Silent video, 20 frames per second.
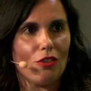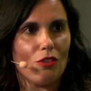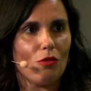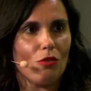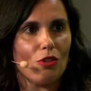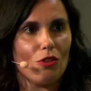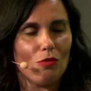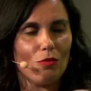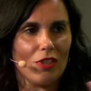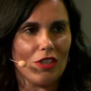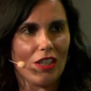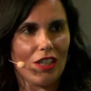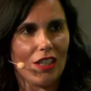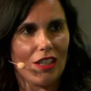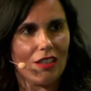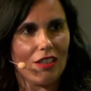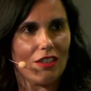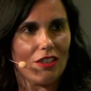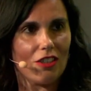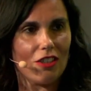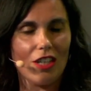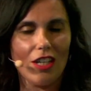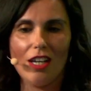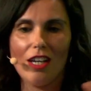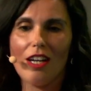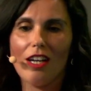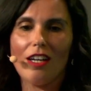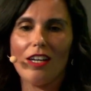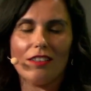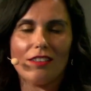But yes, at
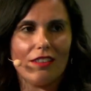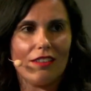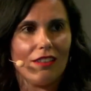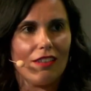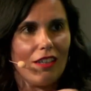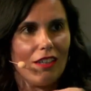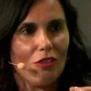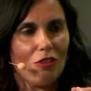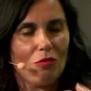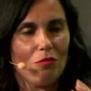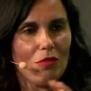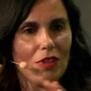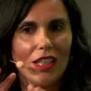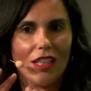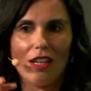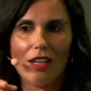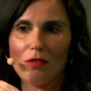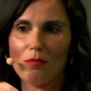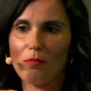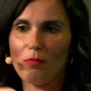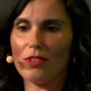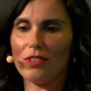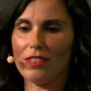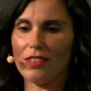European level, all countries have